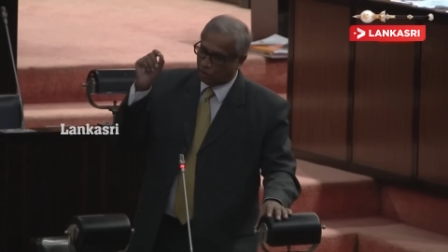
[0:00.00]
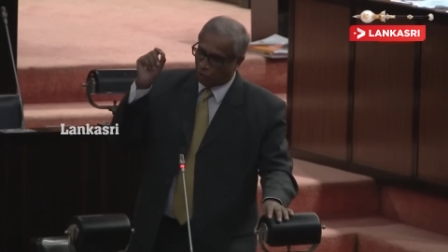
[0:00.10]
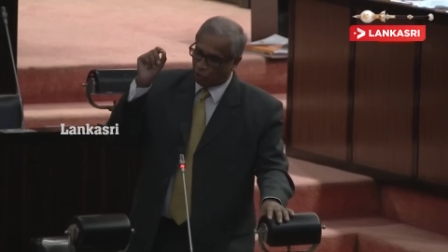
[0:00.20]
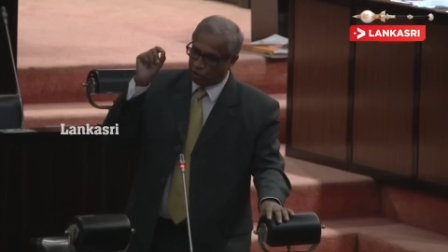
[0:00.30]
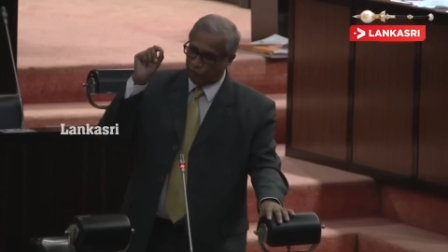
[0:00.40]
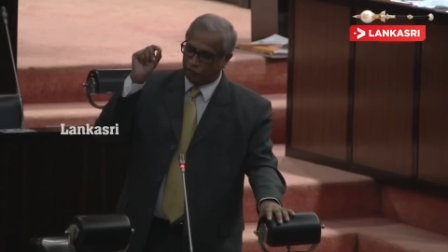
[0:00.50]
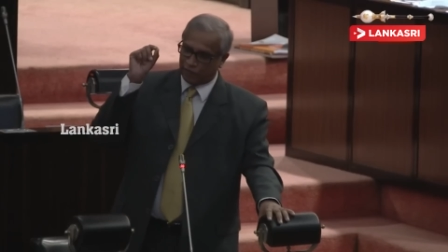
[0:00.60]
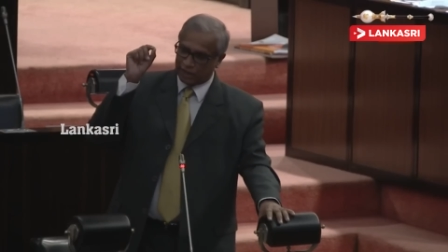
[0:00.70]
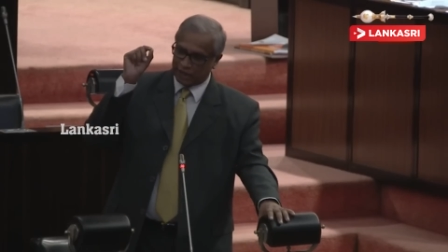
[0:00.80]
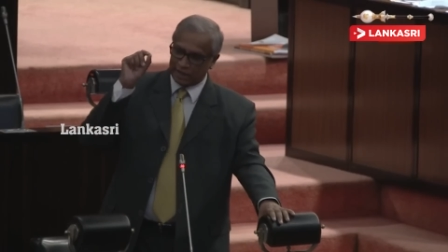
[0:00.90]
court of
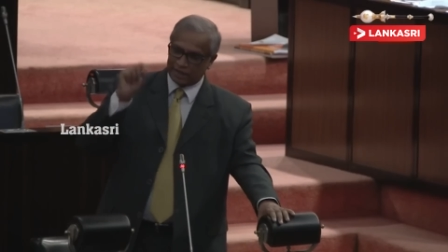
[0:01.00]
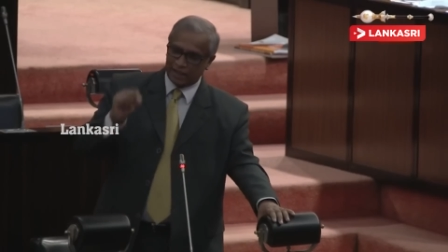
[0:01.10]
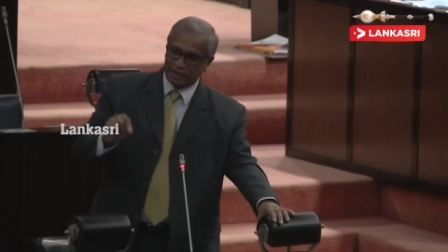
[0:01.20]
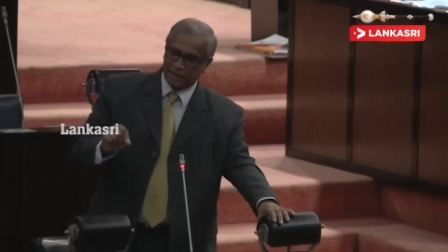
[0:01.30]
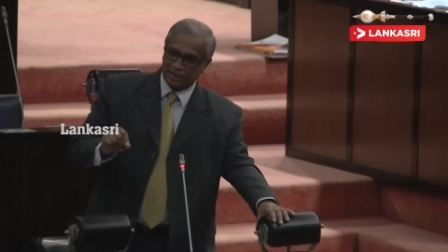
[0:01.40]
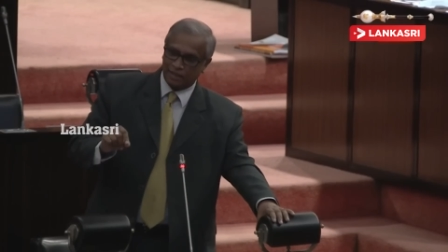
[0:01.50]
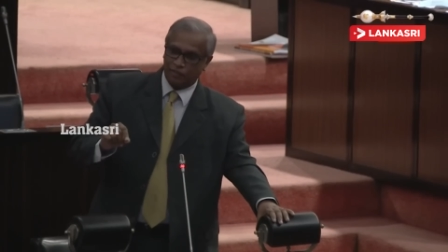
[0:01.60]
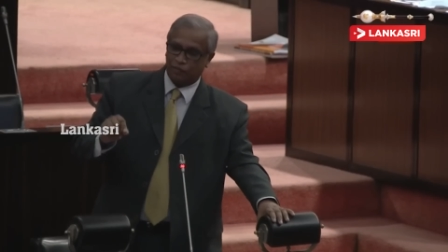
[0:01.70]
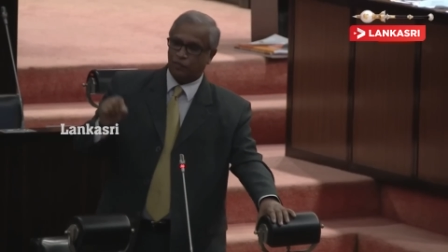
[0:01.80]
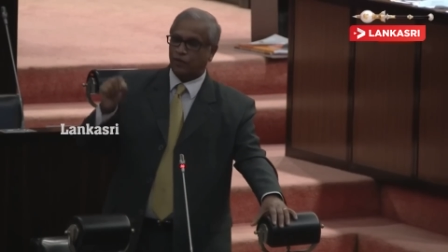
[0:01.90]
first instance,
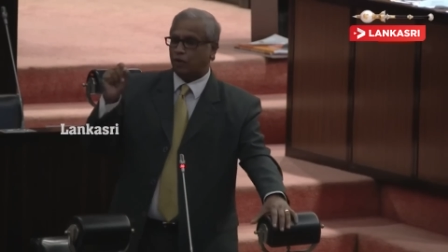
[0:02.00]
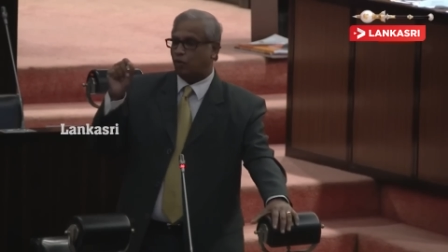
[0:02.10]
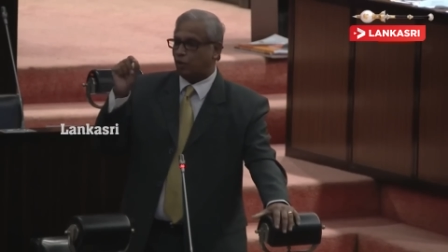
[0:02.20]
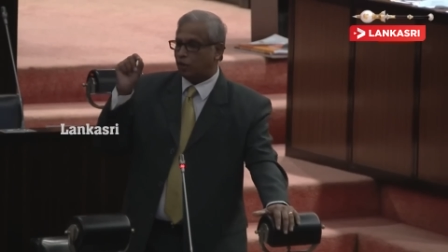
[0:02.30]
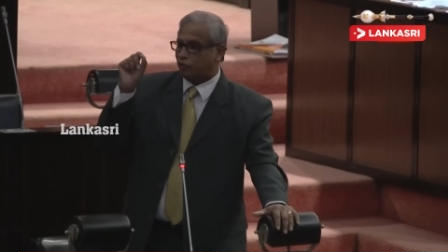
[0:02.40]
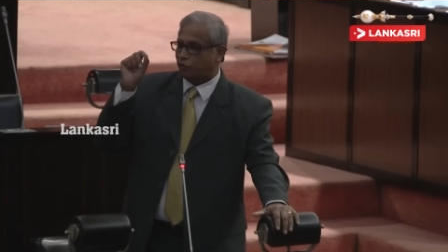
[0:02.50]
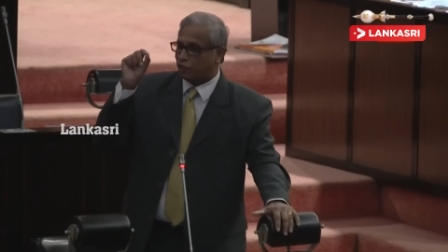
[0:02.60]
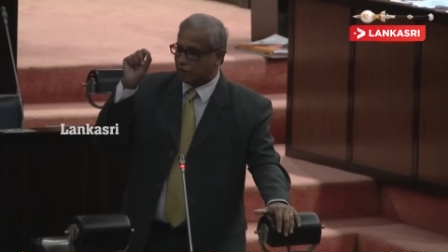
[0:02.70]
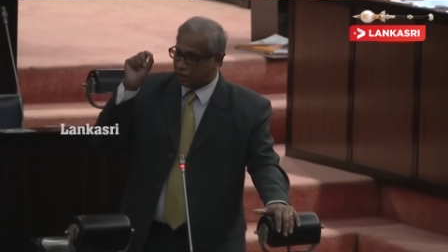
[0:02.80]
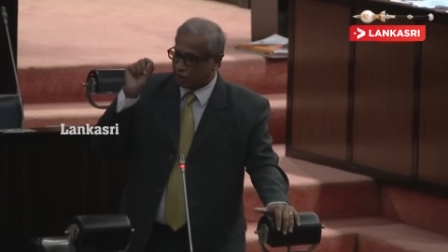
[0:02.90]
court of
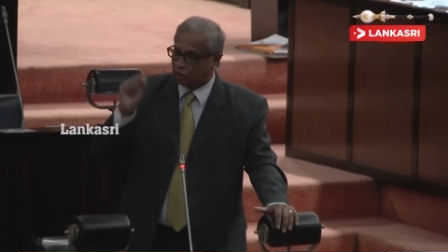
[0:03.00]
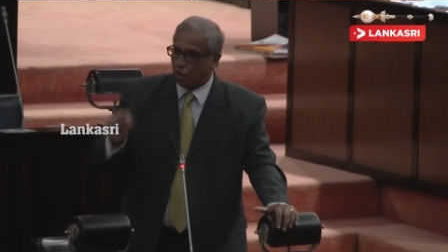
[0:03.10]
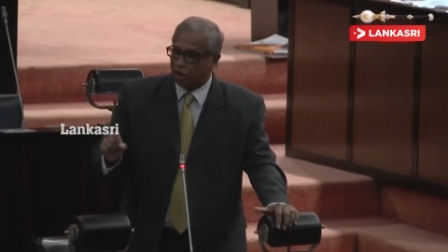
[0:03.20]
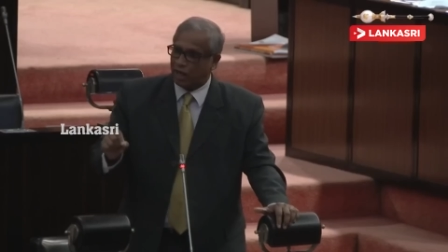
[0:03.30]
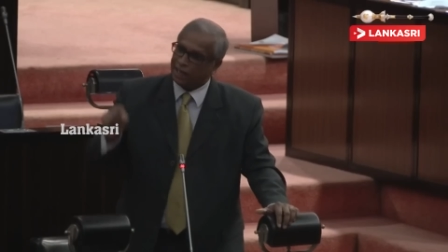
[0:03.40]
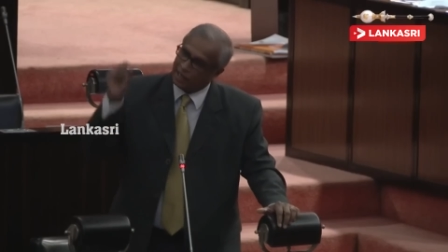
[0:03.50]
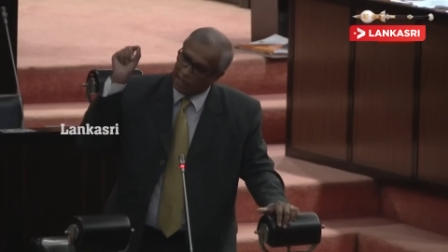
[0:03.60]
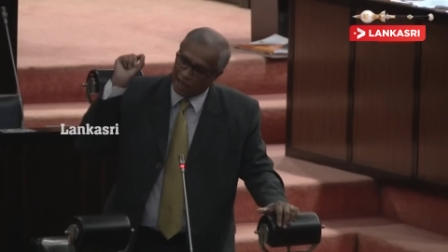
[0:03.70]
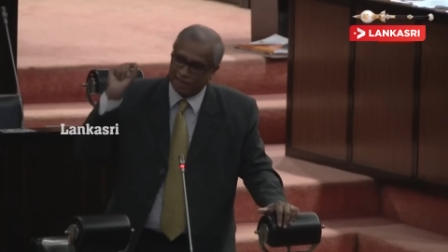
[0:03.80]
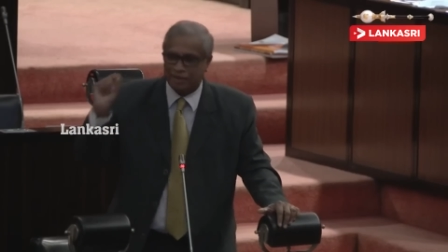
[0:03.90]
first resort and the
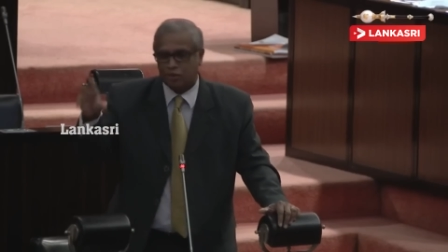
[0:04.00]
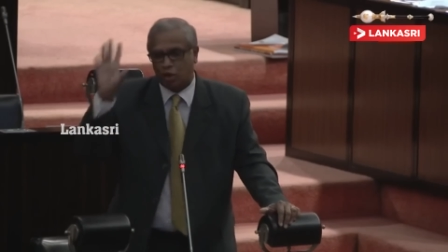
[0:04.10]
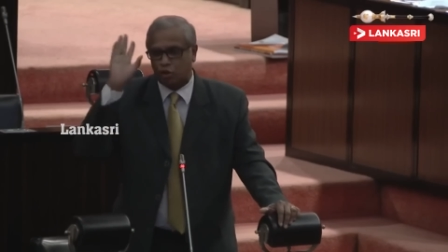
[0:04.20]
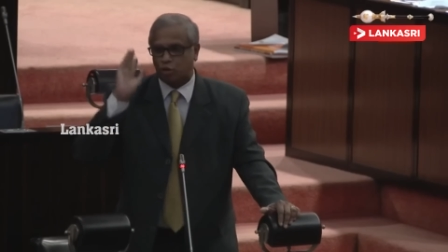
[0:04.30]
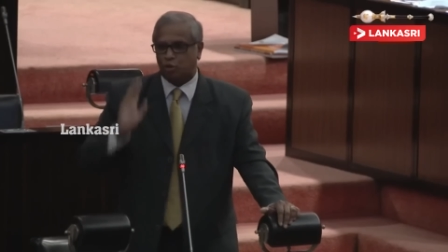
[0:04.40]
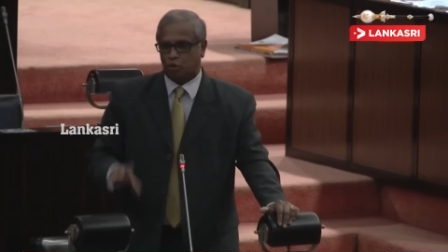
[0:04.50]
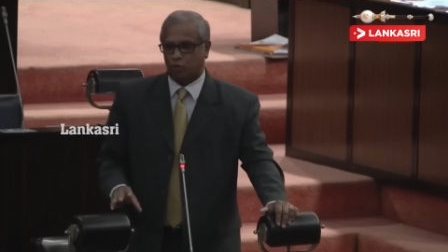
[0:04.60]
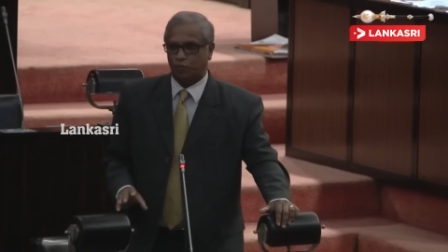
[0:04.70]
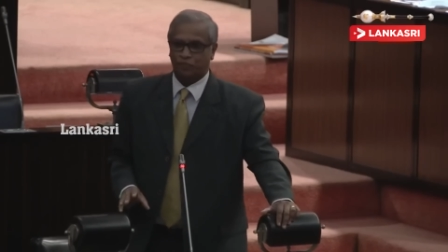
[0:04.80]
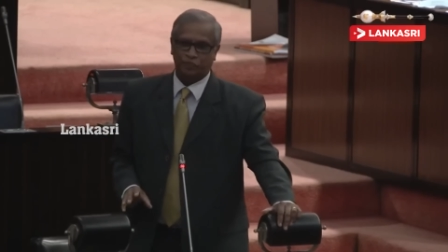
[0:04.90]
last resort too.
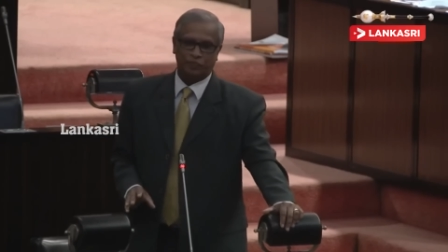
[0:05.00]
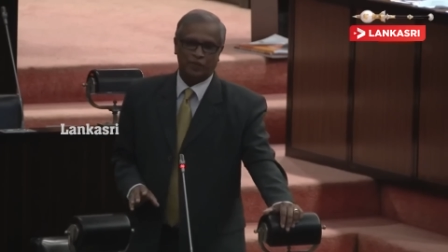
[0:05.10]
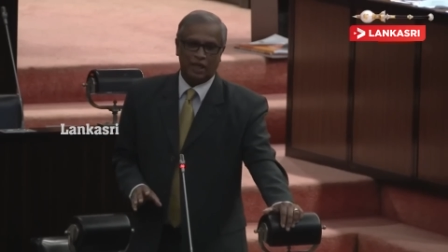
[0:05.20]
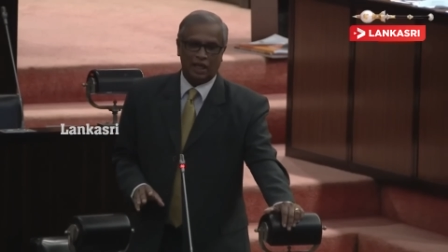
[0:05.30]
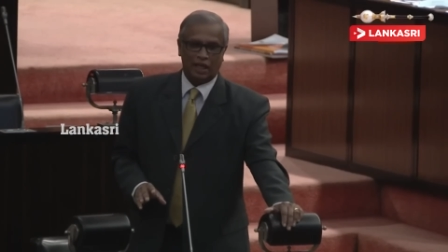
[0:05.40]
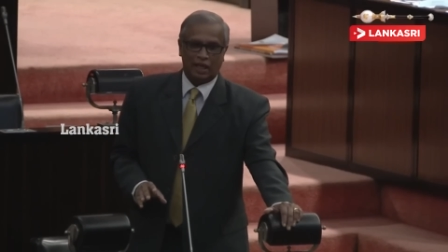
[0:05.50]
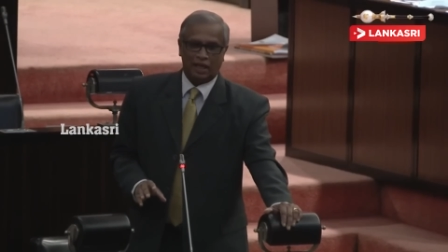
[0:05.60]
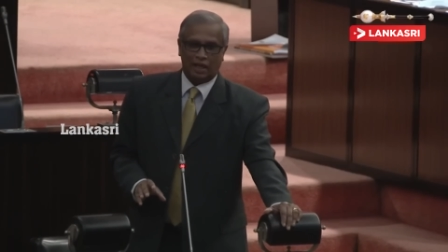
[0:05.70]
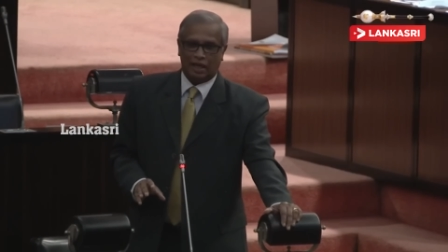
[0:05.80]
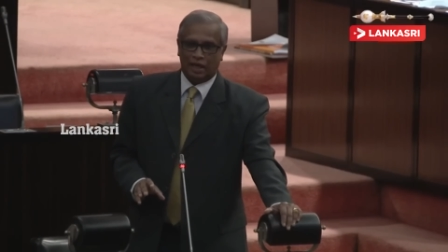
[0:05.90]

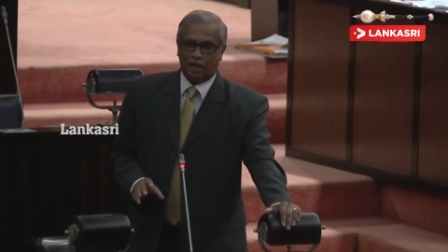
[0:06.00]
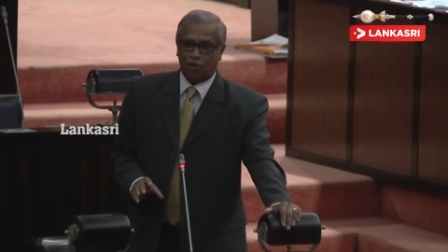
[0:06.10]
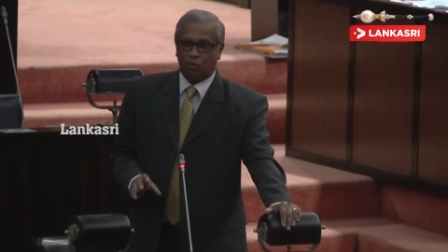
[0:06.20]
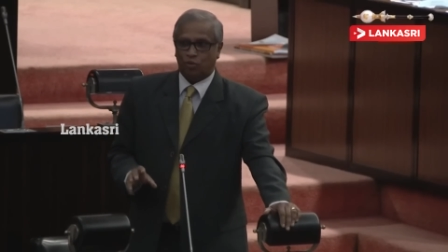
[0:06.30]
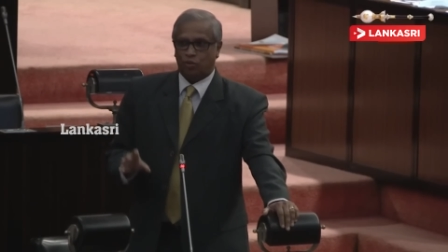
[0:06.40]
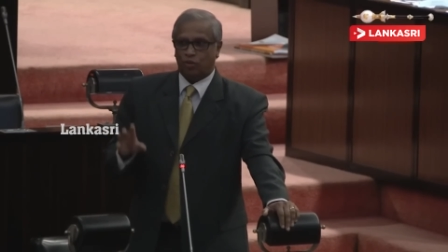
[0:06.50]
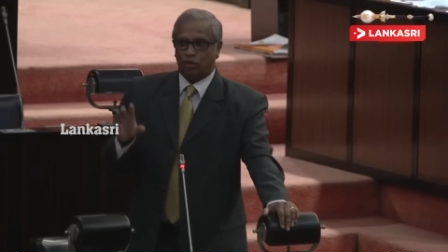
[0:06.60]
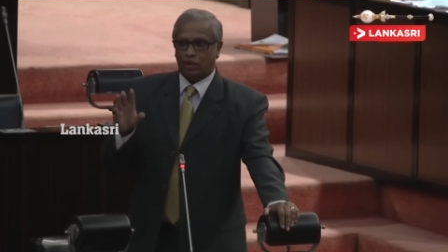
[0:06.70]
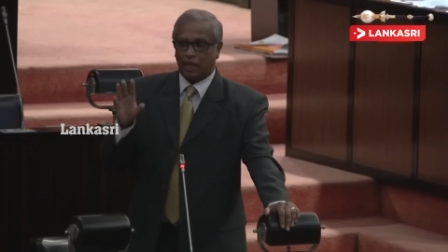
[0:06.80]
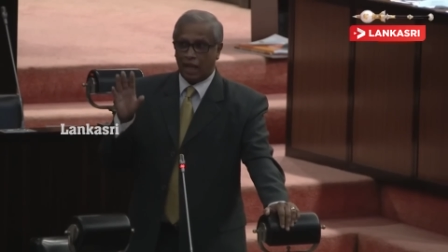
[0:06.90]
Now
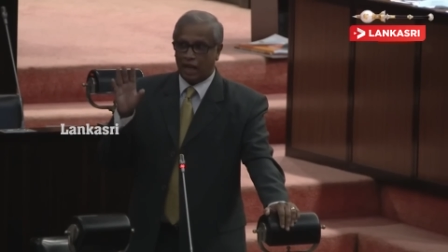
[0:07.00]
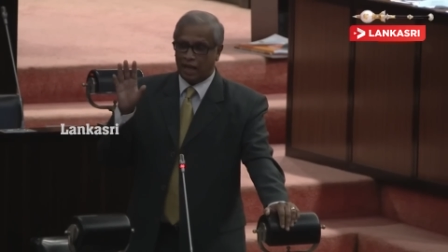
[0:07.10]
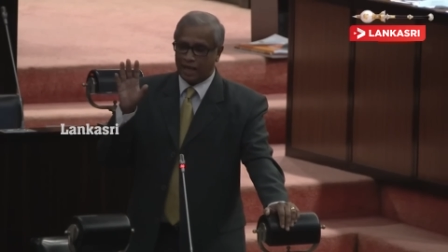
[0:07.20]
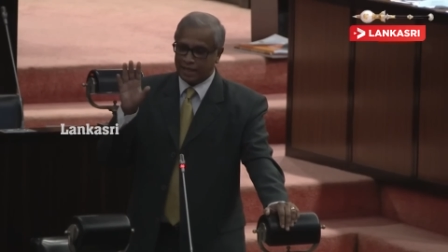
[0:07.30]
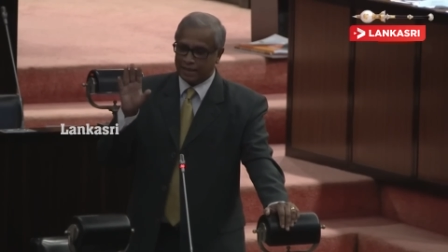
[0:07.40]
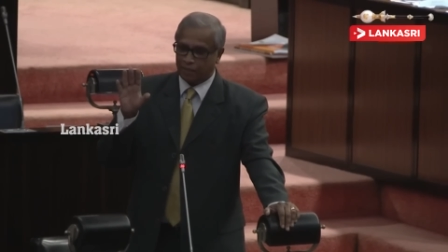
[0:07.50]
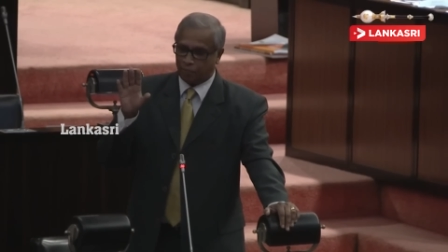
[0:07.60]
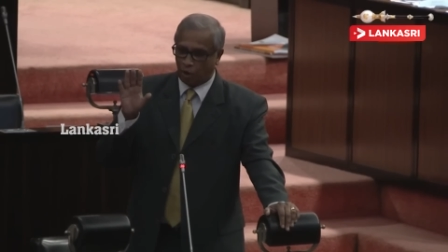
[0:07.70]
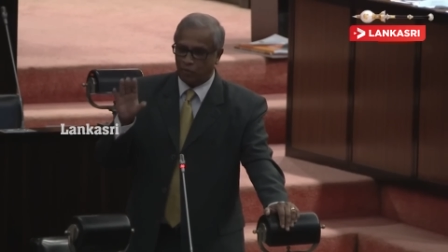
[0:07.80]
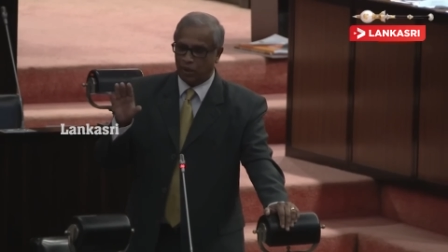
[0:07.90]
there lies a
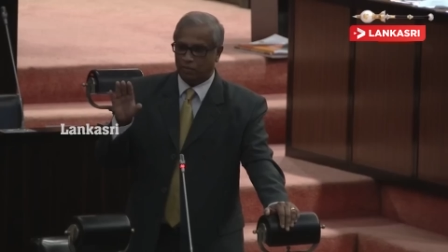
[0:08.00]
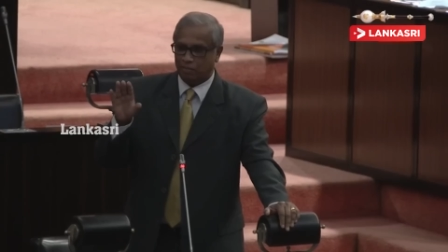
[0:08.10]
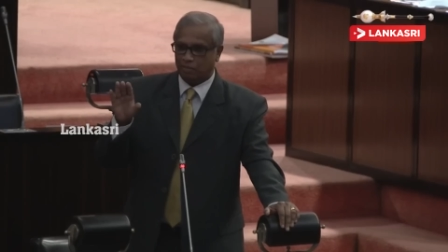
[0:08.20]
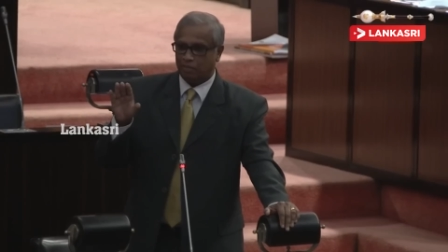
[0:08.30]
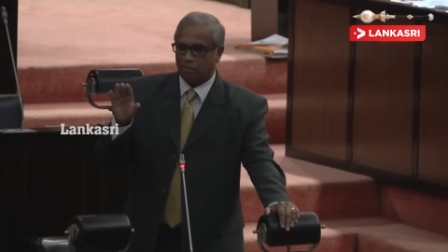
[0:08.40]
problem